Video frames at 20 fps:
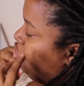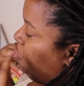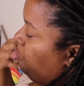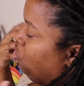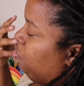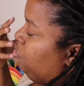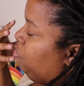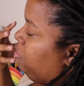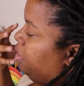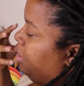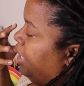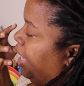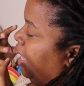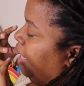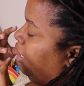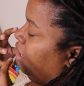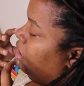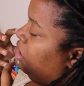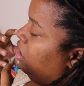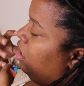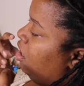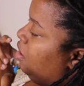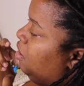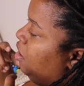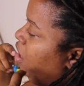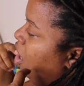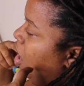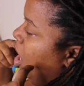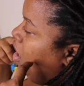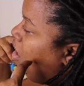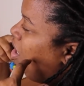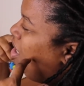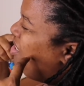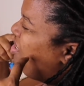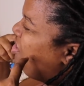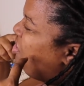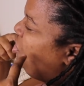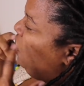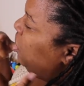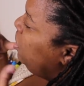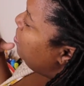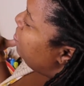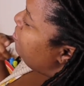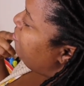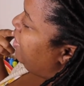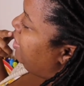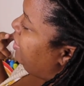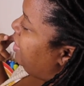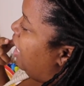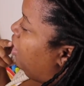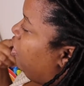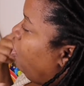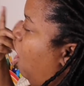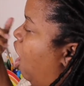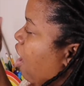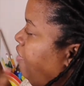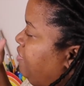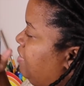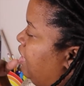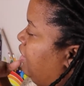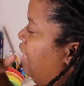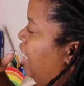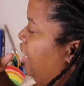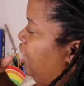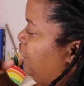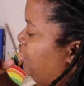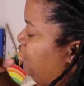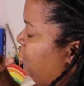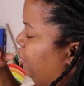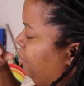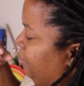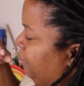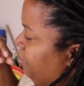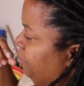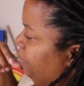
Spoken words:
do to like circumvent that or offset that issue?